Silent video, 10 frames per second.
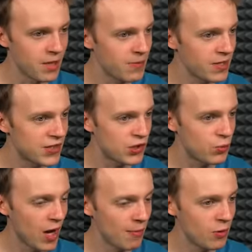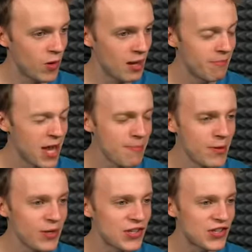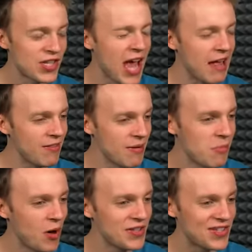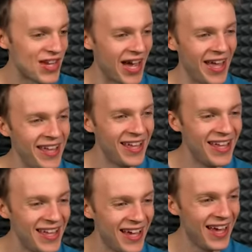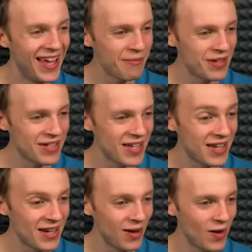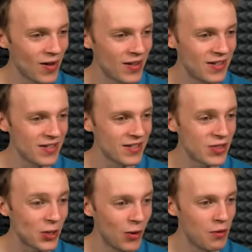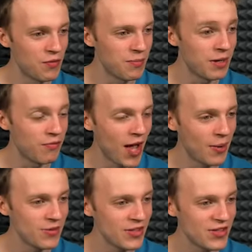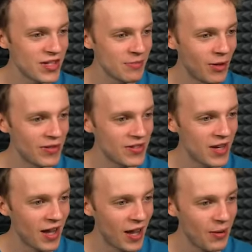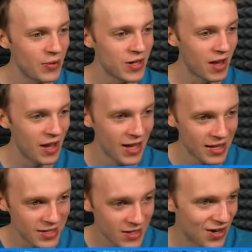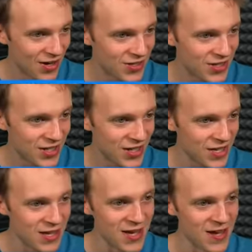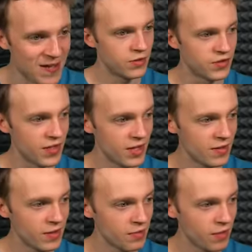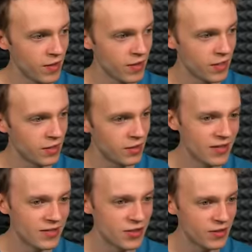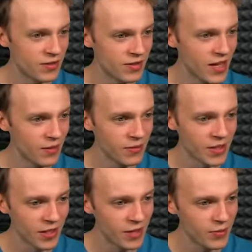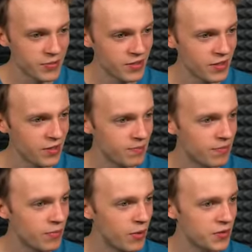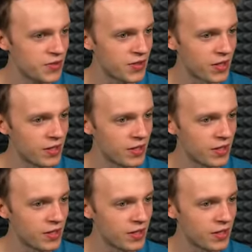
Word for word: Maybe it swam away. Maybe we scared the monster. Yeah. I'm gonna take a little look under this cove. I mean, if I was a sea monster, I would hide under here. Do you see anything, Franklin? There's nothing down here. I don't see the monster.